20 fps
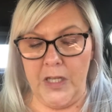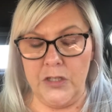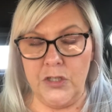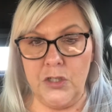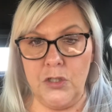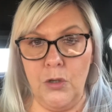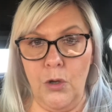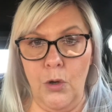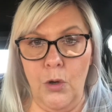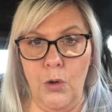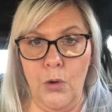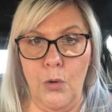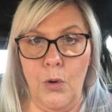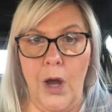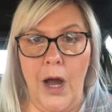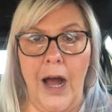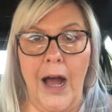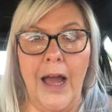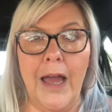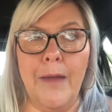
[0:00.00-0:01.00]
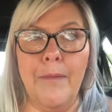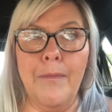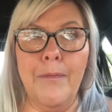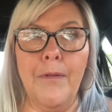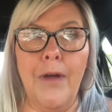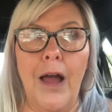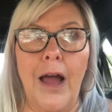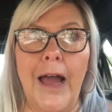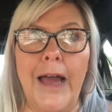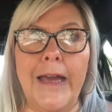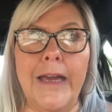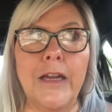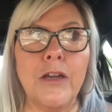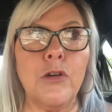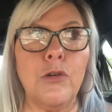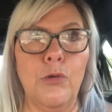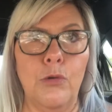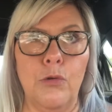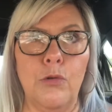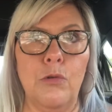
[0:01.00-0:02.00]
So I
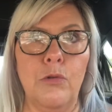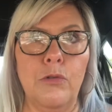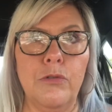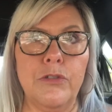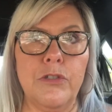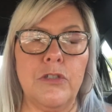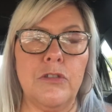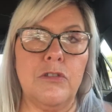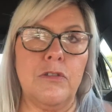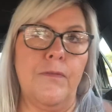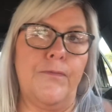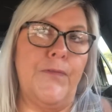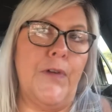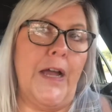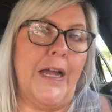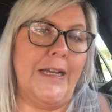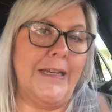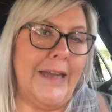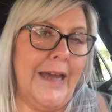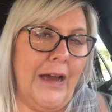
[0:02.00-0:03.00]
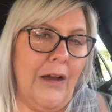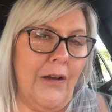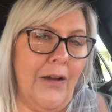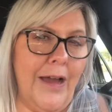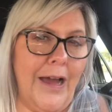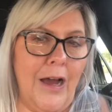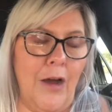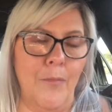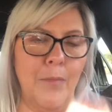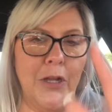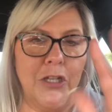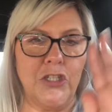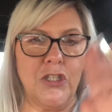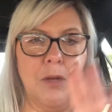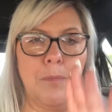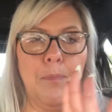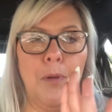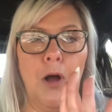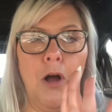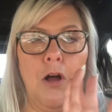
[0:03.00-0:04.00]
Googled to find out how much
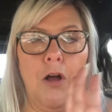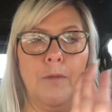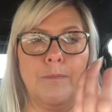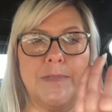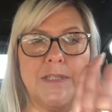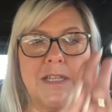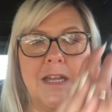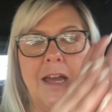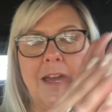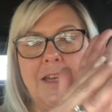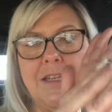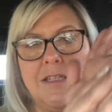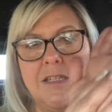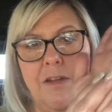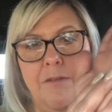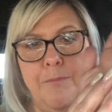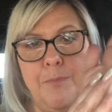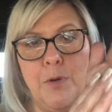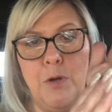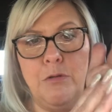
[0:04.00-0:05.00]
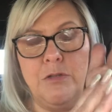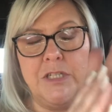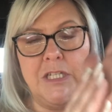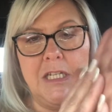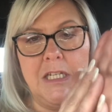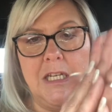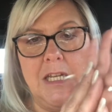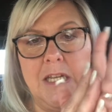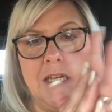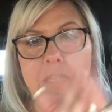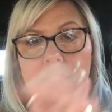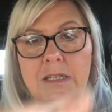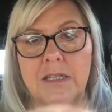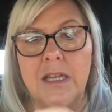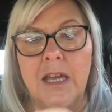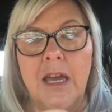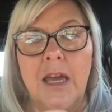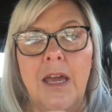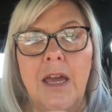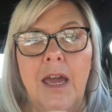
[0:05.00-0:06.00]
a palm size of protein is,
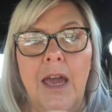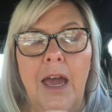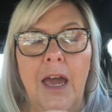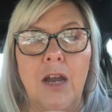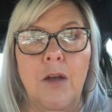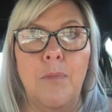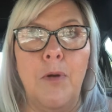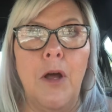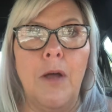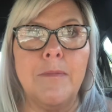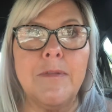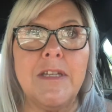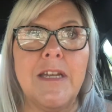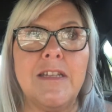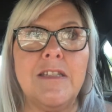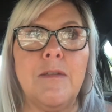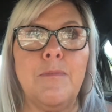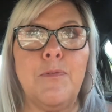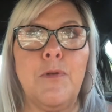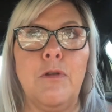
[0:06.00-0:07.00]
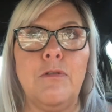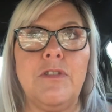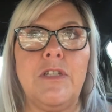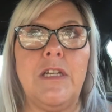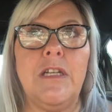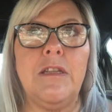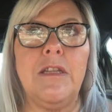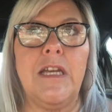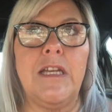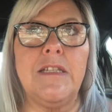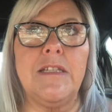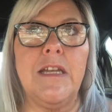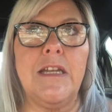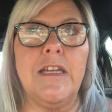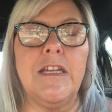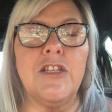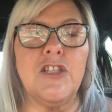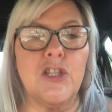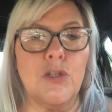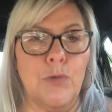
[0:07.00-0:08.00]
and a palm size of protein, they said,
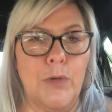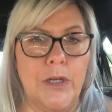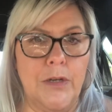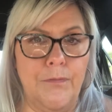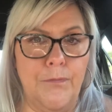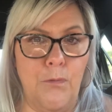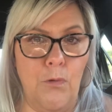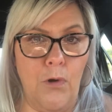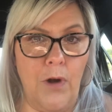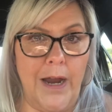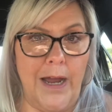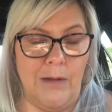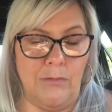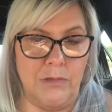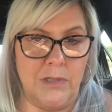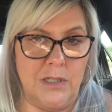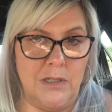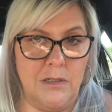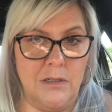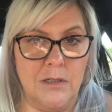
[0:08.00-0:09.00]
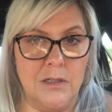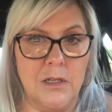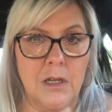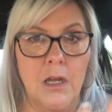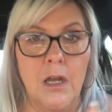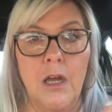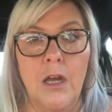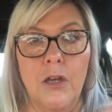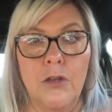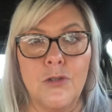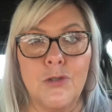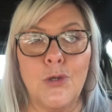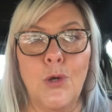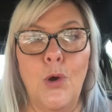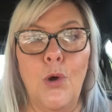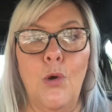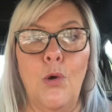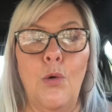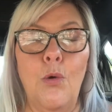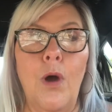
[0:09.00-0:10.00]
is 3 to 4 ounces.
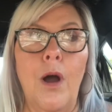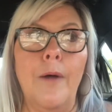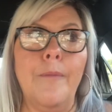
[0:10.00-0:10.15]
So